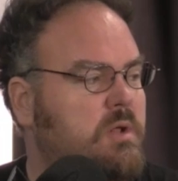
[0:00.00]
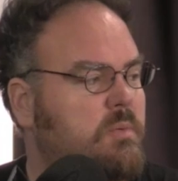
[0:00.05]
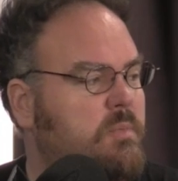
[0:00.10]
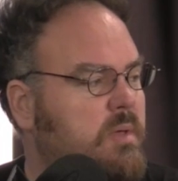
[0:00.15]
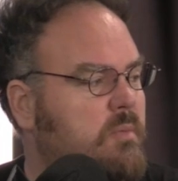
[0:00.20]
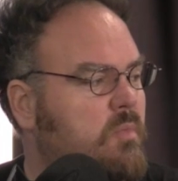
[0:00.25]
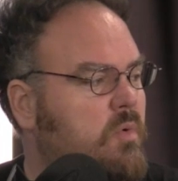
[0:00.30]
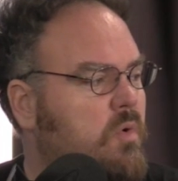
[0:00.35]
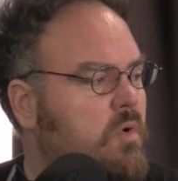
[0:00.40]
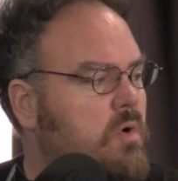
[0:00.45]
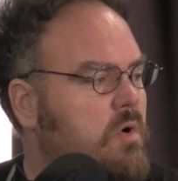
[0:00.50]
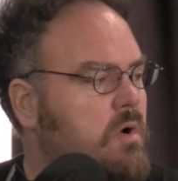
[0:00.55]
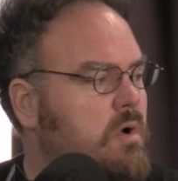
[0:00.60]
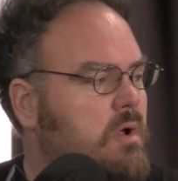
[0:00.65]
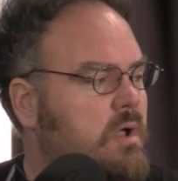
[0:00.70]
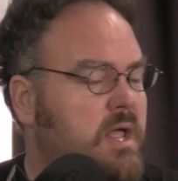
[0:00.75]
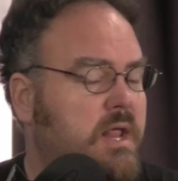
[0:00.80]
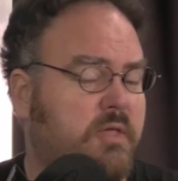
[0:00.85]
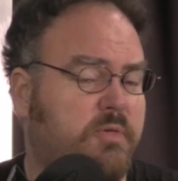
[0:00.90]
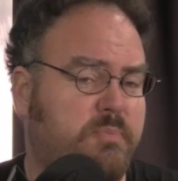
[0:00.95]
little bit
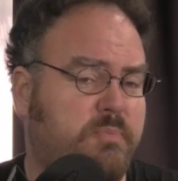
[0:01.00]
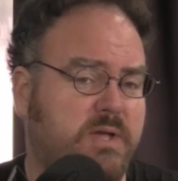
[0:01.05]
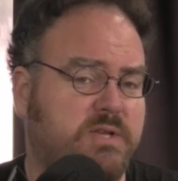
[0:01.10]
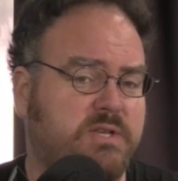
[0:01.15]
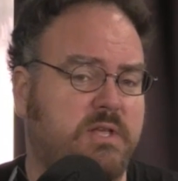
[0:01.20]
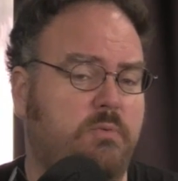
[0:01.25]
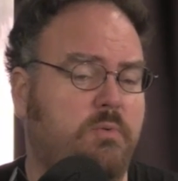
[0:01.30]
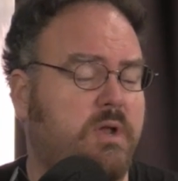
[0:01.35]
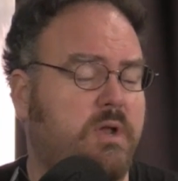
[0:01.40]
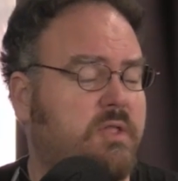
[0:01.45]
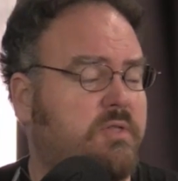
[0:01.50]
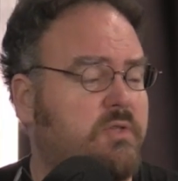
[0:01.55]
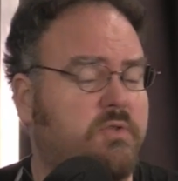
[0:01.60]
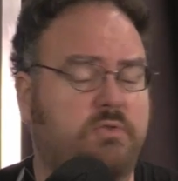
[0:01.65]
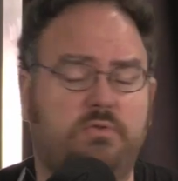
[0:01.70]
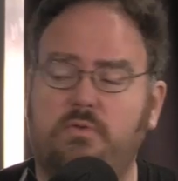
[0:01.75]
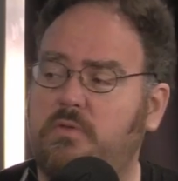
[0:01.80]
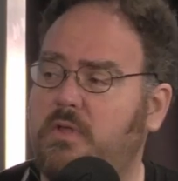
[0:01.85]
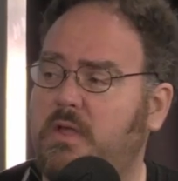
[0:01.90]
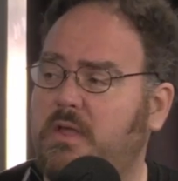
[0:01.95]
more, and especially when it's a,
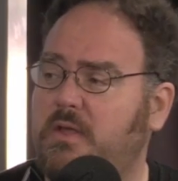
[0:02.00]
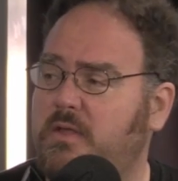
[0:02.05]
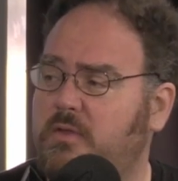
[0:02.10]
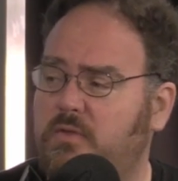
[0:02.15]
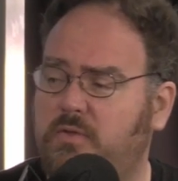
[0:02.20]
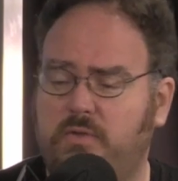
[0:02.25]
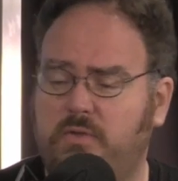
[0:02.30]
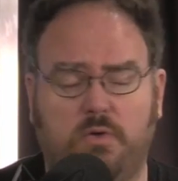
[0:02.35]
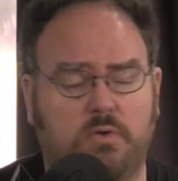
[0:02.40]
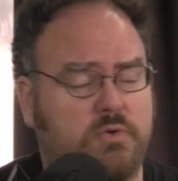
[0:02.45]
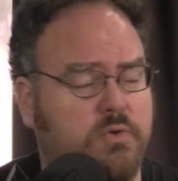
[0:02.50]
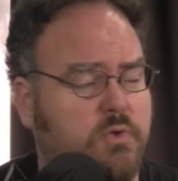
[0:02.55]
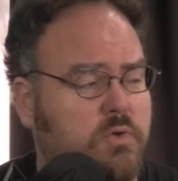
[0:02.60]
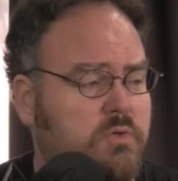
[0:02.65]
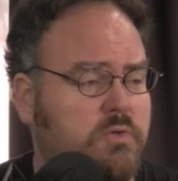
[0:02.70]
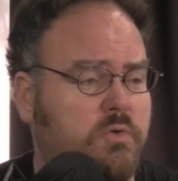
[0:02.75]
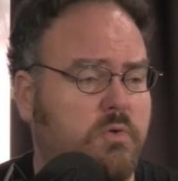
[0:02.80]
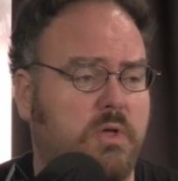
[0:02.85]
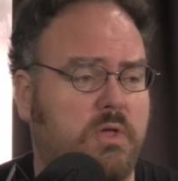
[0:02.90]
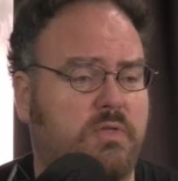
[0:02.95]
like it's you're do-
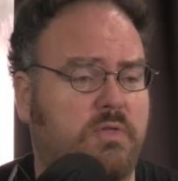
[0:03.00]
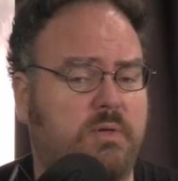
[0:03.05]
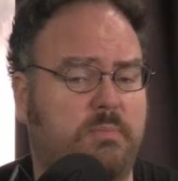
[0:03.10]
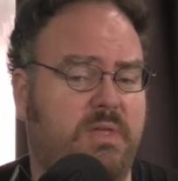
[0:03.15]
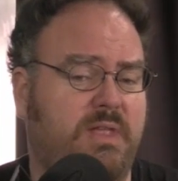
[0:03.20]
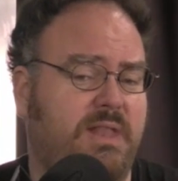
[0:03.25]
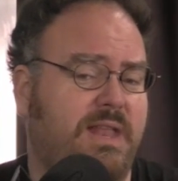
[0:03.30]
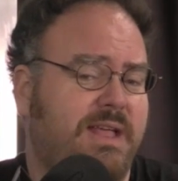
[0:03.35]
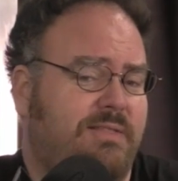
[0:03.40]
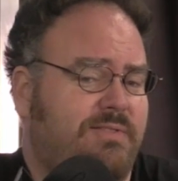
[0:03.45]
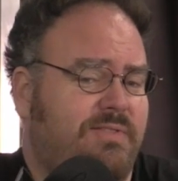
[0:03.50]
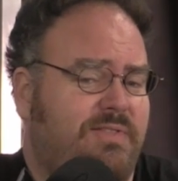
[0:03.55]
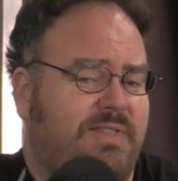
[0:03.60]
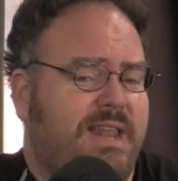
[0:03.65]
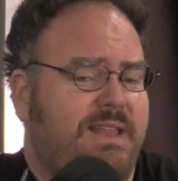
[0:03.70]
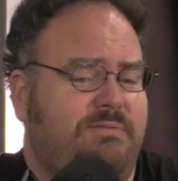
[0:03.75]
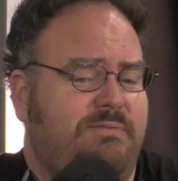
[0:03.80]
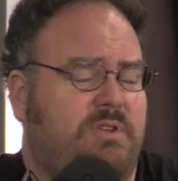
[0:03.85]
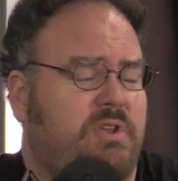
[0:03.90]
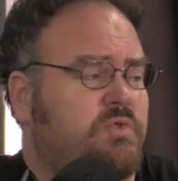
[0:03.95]
doing something that it's
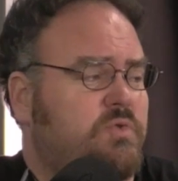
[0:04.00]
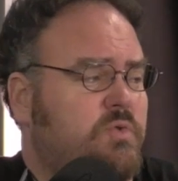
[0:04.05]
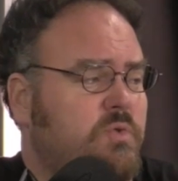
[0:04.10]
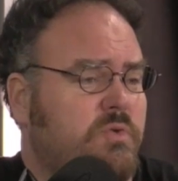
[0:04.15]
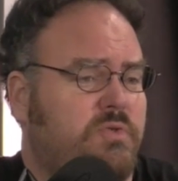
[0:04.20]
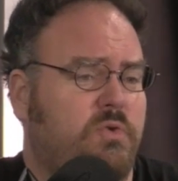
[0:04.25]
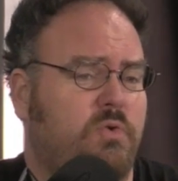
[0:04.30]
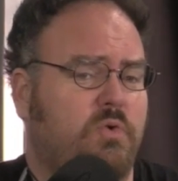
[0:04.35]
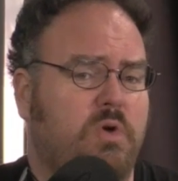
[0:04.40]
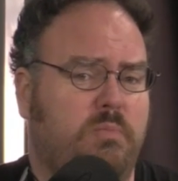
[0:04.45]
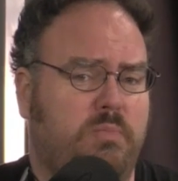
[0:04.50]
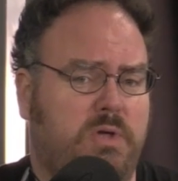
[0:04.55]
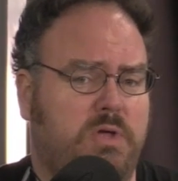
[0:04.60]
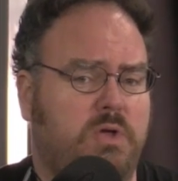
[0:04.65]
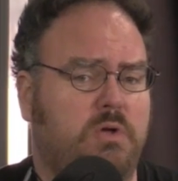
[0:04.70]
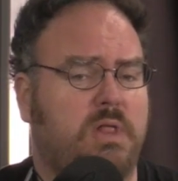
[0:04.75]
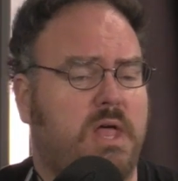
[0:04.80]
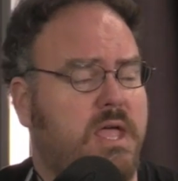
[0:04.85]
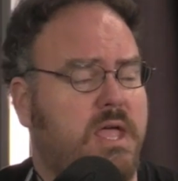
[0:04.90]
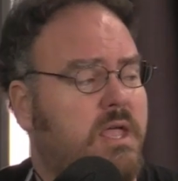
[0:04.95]
not even a true story, but
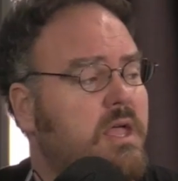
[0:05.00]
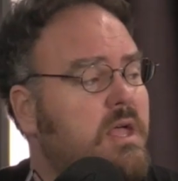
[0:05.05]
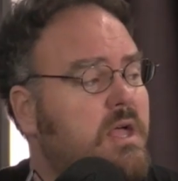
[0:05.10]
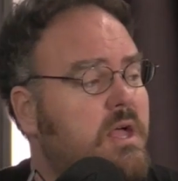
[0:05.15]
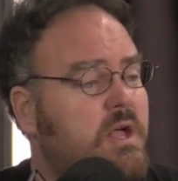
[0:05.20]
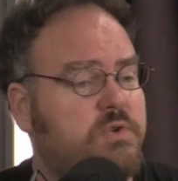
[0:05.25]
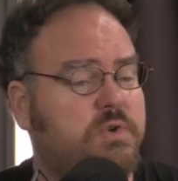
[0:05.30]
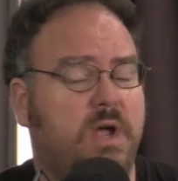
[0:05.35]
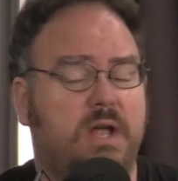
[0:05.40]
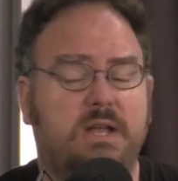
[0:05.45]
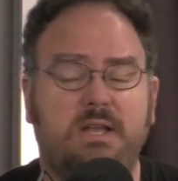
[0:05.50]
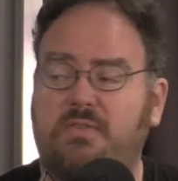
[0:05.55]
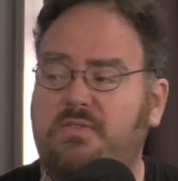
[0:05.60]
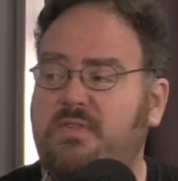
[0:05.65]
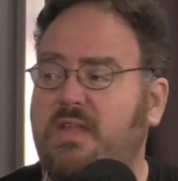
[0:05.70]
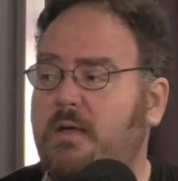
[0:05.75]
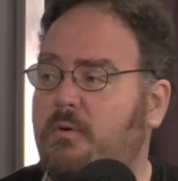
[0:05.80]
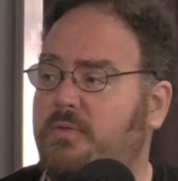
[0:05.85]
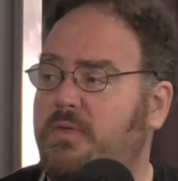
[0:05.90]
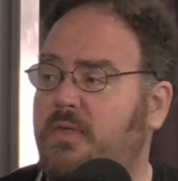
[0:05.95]
you're like trying to
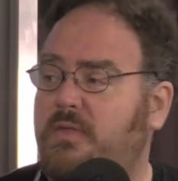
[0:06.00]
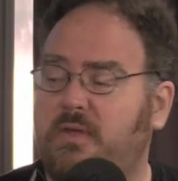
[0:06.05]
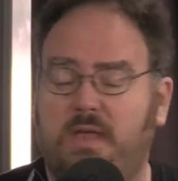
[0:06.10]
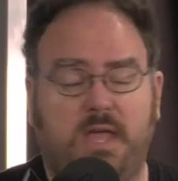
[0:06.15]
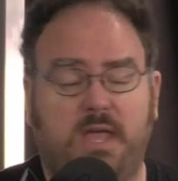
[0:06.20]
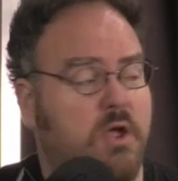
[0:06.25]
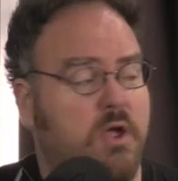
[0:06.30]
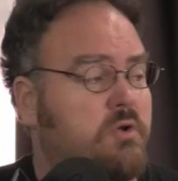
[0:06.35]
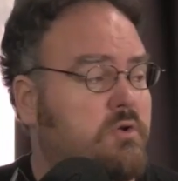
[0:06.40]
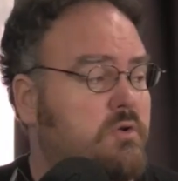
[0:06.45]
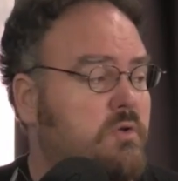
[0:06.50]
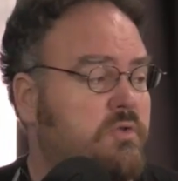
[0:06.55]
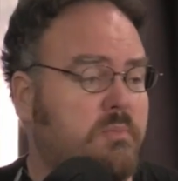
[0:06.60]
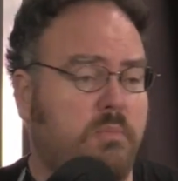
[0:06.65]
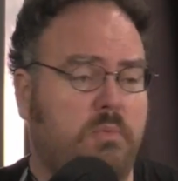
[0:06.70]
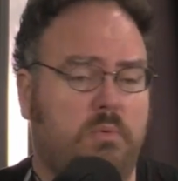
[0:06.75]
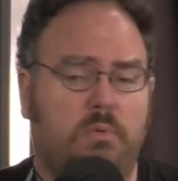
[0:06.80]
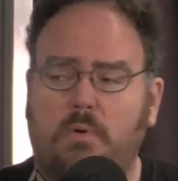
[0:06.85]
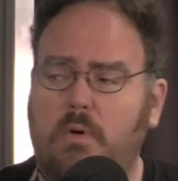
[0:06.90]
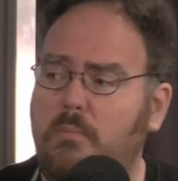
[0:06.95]
stay within the character's
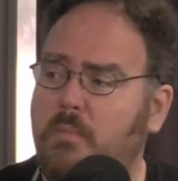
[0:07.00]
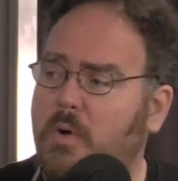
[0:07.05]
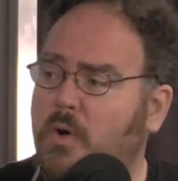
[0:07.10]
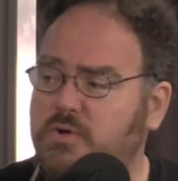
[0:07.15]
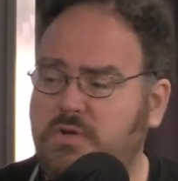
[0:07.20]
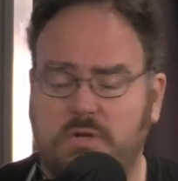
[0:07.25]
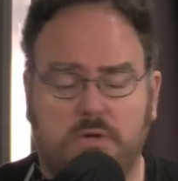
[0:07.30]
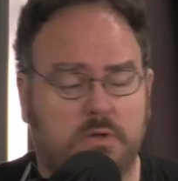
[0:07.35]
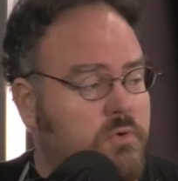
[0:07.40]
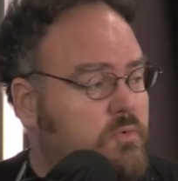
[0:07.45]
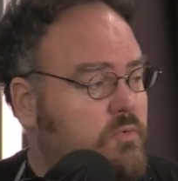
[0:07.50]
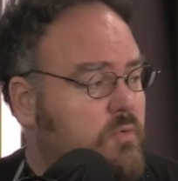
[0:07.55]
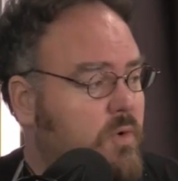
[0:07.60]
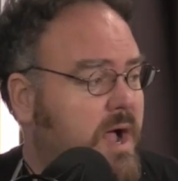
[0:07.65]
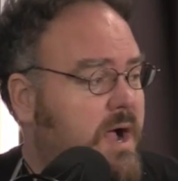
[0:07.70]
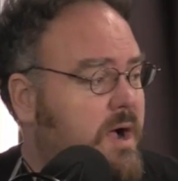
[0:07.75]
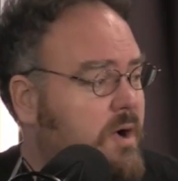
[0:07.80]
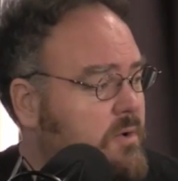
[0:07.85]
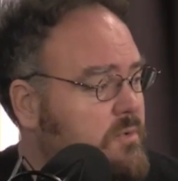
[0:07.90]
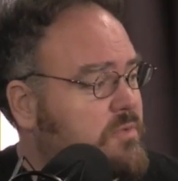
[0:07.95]
emotional
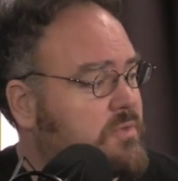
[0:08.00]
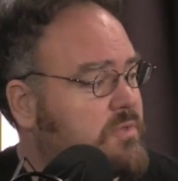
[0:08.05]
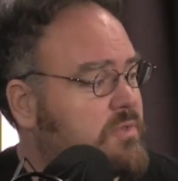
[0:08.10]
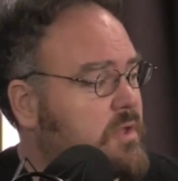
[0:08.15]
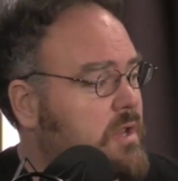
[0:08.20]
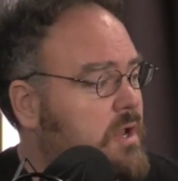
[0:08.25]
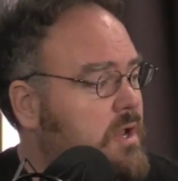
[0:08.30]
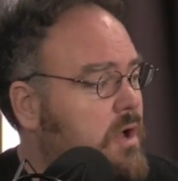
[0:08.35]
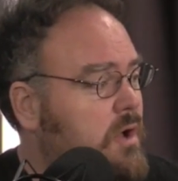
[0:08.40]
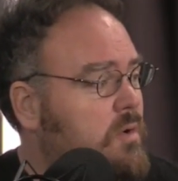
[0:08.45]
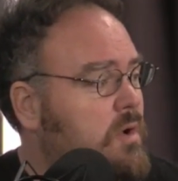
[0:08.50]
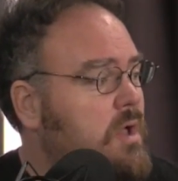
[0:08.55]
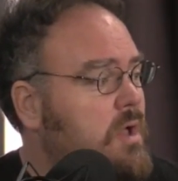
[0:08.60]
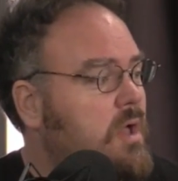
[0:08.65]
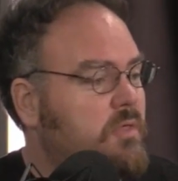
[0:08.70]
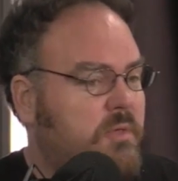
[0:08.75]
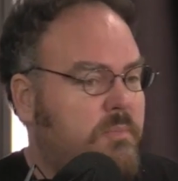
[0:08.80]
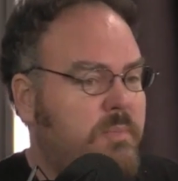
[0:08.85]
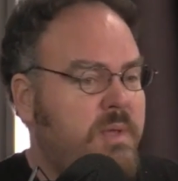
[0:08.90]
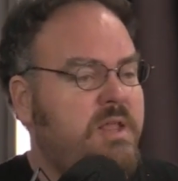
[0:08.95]
grounds. You know,
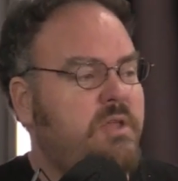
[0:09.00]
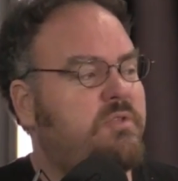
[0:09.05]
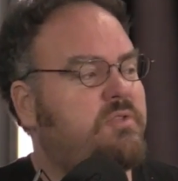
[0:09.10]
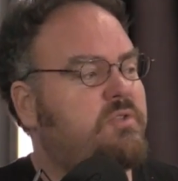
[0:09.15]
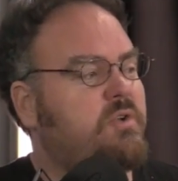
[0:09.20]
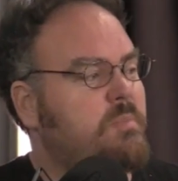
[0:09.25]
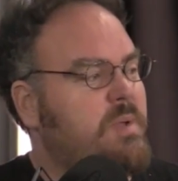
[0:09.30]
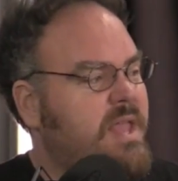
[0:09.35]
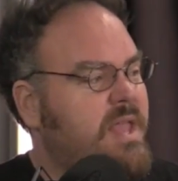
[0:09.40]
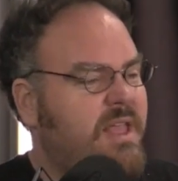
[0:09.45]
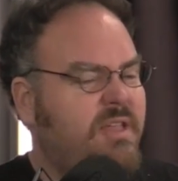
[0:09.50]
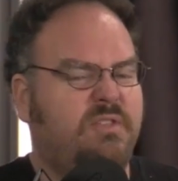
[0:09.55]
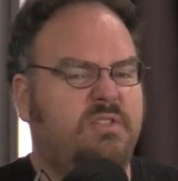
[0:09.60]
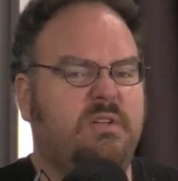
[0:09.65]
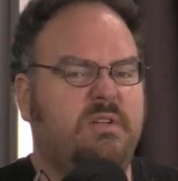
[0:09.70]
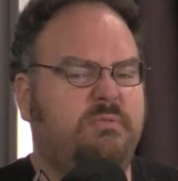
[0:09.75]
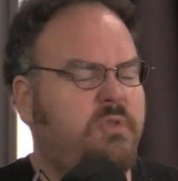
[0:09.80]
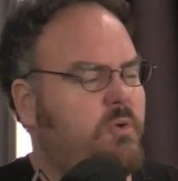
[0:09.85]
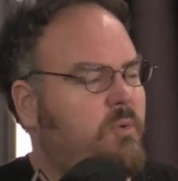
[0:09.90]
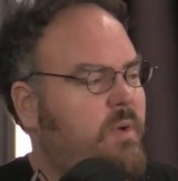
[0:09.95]
the minute you start making
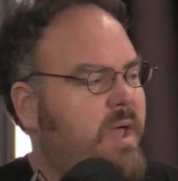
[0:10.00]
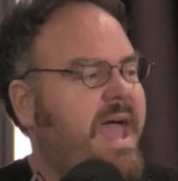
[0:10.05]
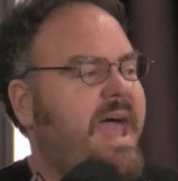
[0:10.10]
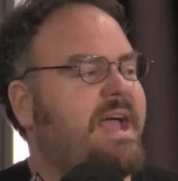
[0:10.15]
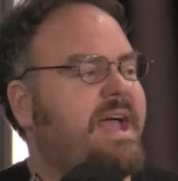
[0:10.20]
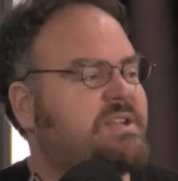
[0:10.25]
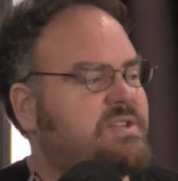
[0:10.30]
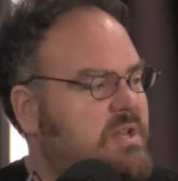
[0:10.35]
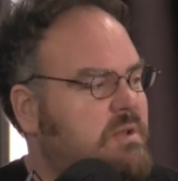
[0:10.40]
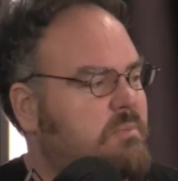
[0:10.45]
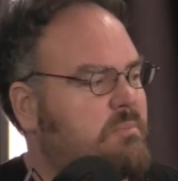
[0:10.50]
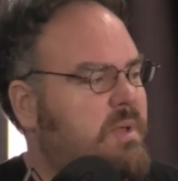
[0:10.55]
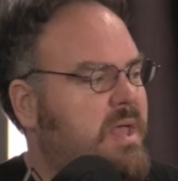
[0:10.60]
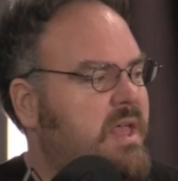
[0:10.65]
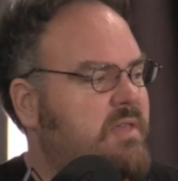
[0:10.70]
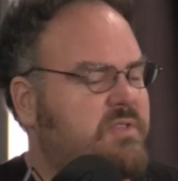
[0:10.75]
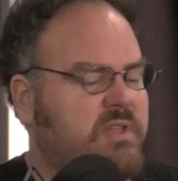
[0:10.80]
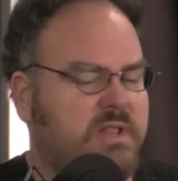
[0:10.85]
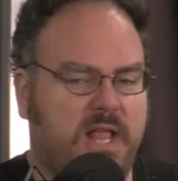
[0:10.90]
stuff too action based yeah.